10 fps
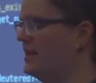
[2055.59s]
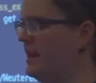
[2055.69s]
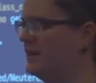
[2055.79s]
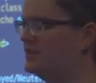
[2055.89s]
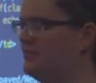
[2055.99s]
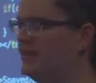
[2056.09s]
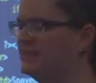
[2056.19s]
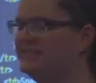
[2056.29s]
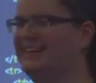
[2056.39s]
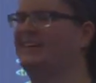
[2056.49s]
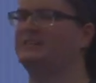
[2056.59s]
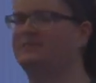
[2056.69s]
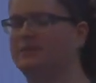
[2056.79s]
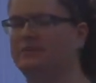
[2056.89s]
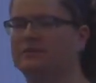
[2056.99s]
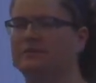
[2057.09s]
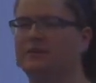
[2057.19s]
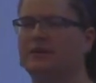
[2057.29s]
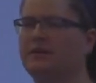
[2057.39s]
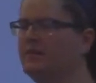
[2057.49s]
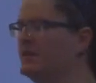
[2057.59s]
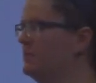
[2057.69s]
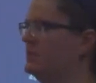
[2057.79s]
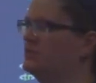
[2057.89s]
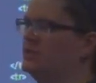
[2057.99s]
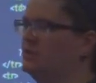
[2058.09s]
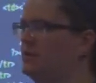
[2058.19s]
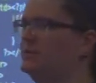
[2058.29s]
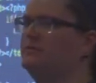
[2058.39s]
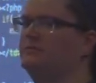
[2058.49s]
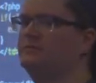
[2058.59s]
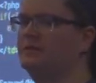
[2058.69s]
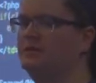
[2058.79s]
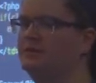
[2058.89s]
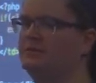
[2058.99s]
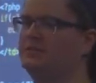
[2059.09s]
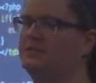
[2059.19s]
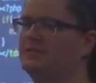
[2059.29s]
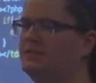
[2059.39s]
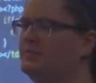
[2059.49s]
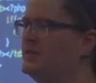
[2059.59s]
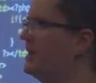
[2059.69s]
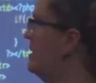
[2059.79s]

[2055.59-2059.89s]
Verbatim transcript: I didn't actually make a size field, then it would just ignore it. So this isn't something that